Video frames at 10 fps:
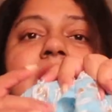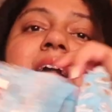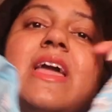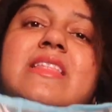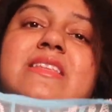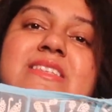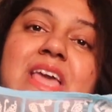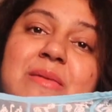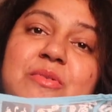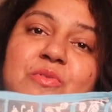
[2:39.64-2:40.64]
Again, this
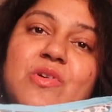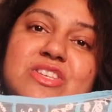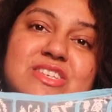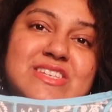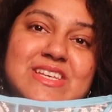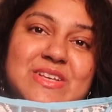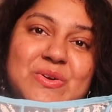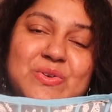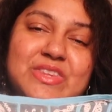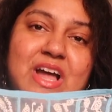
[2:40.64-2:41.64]
can be worn just as a
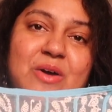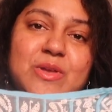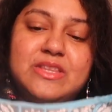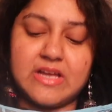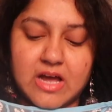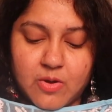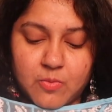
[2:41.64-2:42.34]
kurta with